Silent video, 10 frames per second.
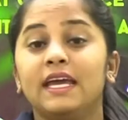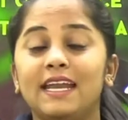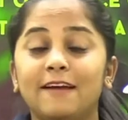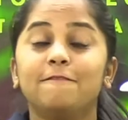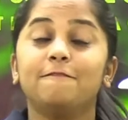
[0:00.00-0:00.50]

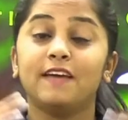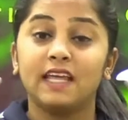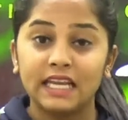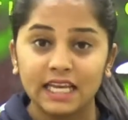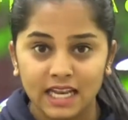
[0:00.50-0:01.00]
in a
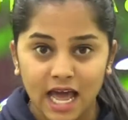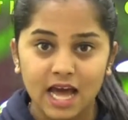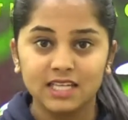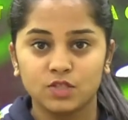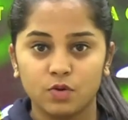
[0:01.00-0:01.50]
very
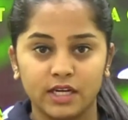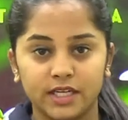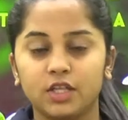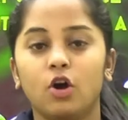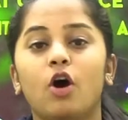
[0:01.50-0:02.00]
large
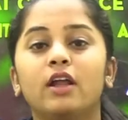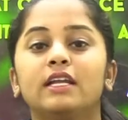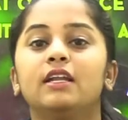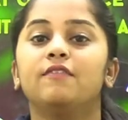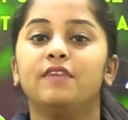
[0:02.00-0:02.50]
quantity or
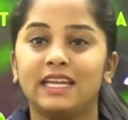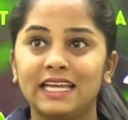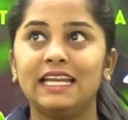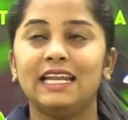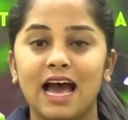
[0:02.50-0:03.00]
in a
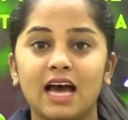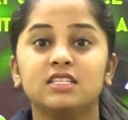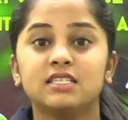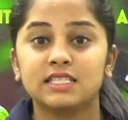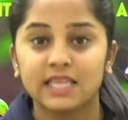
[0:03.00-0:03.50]
very
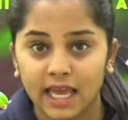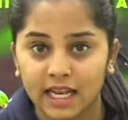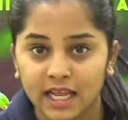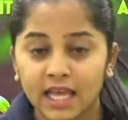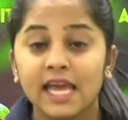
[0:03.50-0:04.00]
large scale